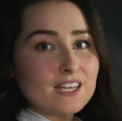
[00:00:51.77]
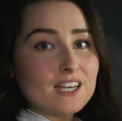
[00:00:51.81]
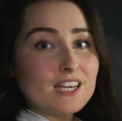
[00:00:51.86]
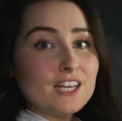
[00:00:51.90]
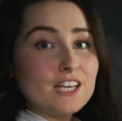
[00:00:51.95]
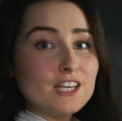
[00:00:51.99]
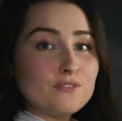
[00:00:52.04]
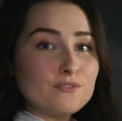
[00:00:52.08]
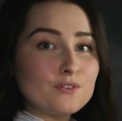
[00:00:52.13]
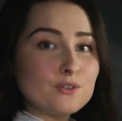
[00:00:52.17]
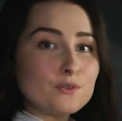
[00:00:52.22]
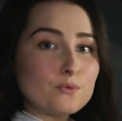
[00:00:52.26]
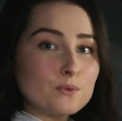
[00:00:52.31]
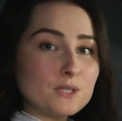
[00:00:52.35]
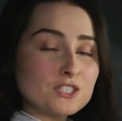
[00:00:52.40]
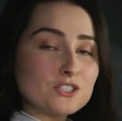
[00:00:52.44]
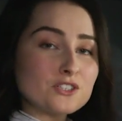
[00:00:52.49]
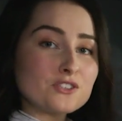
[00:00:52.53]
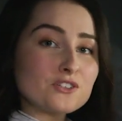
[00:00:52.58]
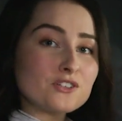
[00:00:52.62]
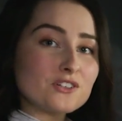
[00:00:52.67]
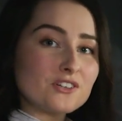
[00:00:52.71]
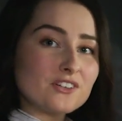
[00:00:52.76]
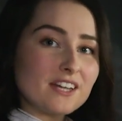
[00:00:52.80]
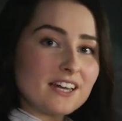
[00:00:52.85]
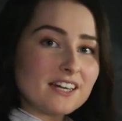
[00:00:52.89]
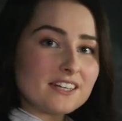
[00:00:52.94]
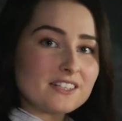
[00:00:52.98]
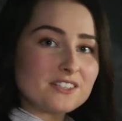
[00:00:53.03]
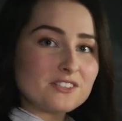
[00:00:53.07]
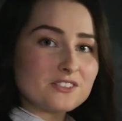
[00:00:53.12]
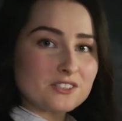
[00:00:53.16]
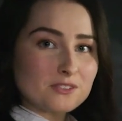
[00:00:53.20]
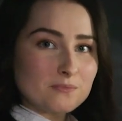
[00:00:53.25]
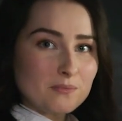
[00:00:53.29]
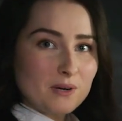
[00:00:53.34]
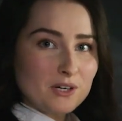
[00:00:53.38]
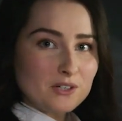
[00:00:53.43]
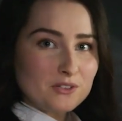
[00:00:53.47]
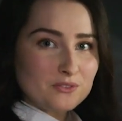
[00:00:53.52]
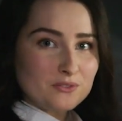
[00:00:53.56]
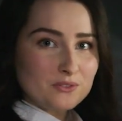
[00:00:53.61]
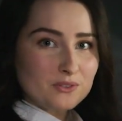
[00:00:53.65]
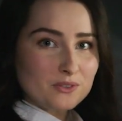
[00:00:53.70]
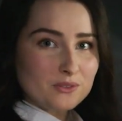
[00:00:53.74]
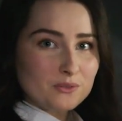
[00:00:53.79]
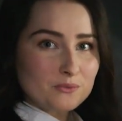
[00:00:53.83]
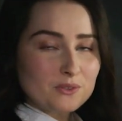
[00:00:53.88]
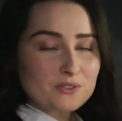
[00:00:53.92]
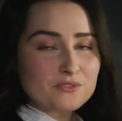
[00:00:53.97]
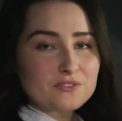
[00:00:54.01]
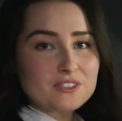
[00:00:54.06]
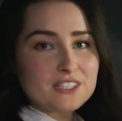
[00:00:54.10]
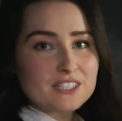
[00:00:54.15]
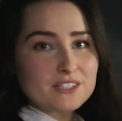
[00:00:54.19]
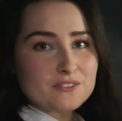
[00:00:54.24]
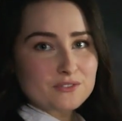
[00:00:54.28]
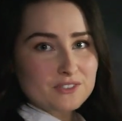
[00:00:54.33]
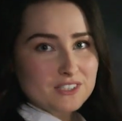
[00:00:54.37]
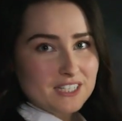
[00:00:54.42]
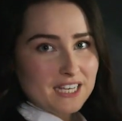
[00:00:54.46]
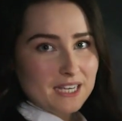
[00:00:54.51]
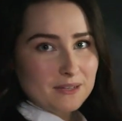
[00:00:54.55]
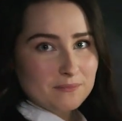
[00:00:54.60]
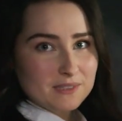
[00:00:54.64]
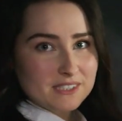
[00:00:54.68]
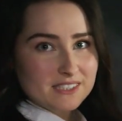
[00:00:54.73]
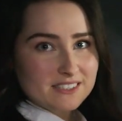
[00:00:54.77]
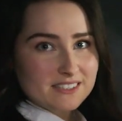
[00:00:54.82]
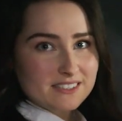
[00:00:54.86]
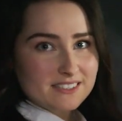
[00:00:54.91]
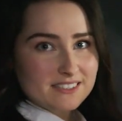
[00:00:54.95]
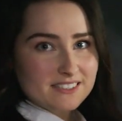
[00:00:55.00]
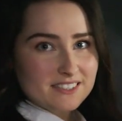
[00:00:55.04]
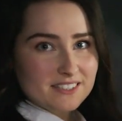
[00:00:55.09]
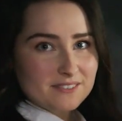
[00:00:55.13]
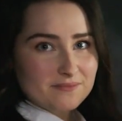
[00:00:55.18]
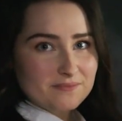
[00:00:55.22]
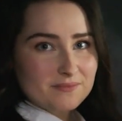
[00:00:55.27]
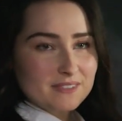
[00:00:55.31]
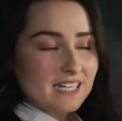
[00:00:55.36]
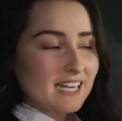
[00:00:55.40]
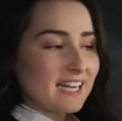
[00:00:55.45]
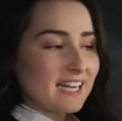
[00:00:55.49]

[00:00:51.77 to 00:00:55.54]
If you wish to connect your smartphone with the infotainment system,